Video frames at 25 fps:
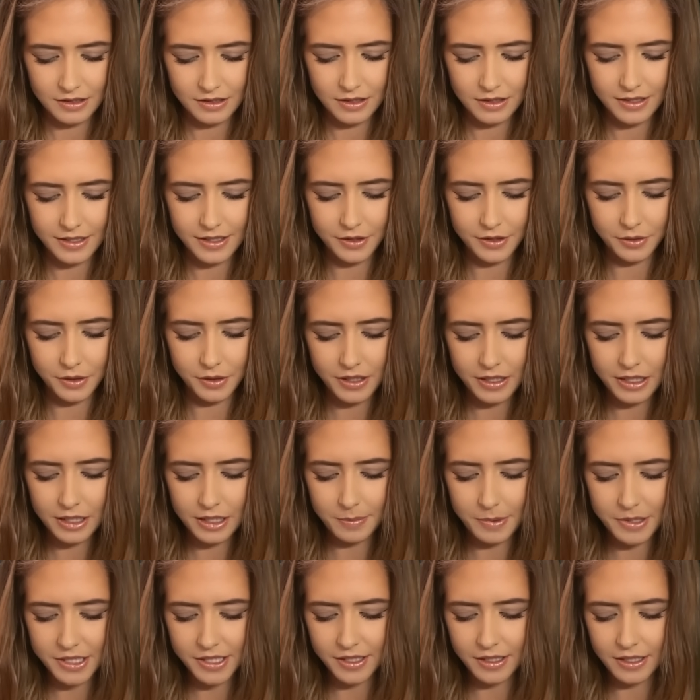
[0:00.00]
So this
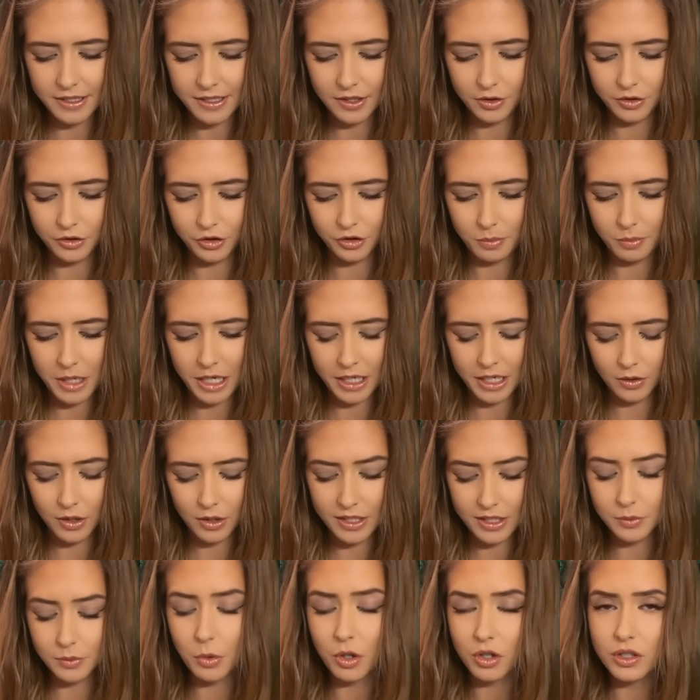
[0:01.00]
person that's on your mind
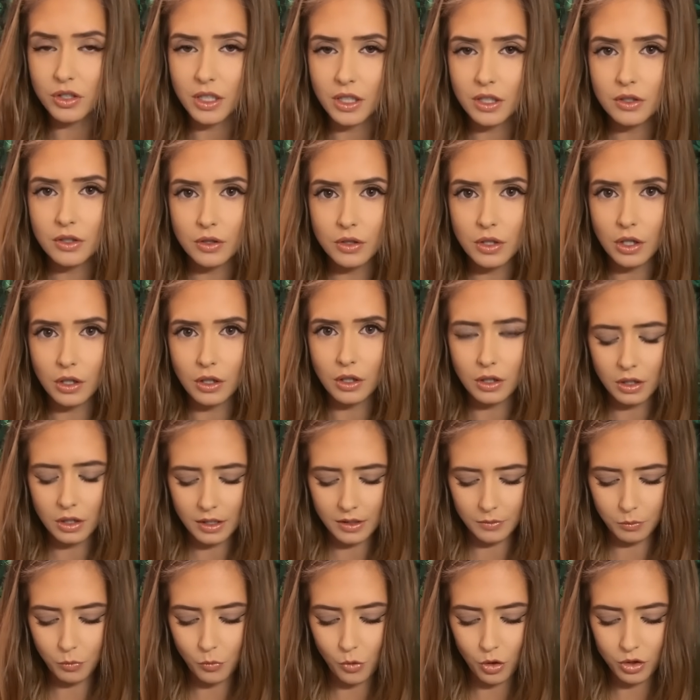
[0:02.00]
is wanting to talk
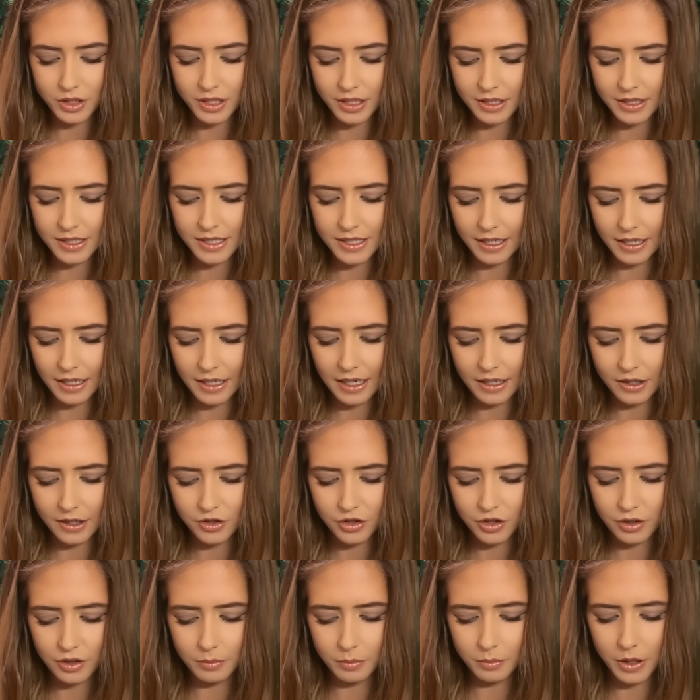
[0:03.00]
and wanting to take
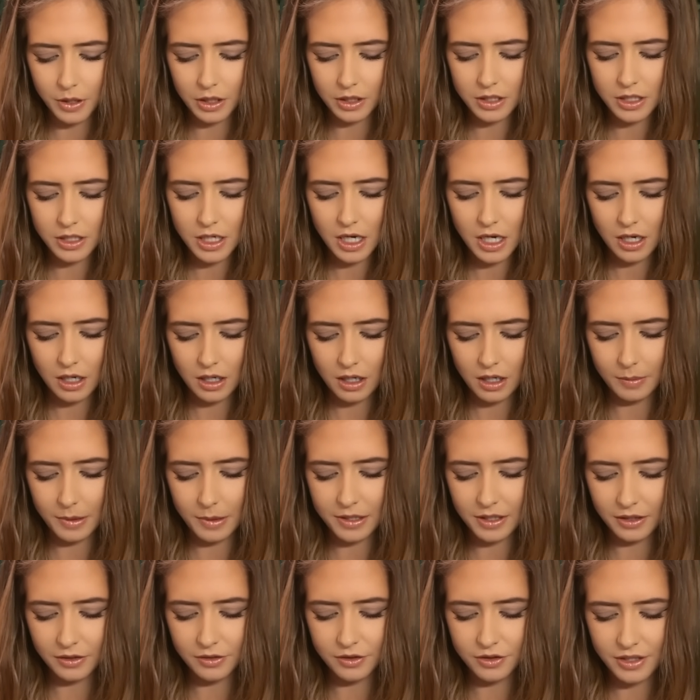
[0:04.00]
action, but I
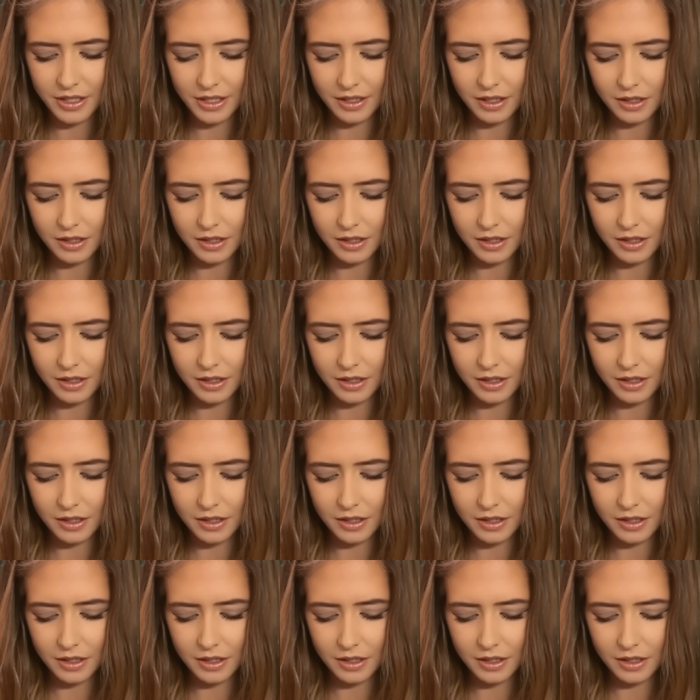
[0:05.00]
think there's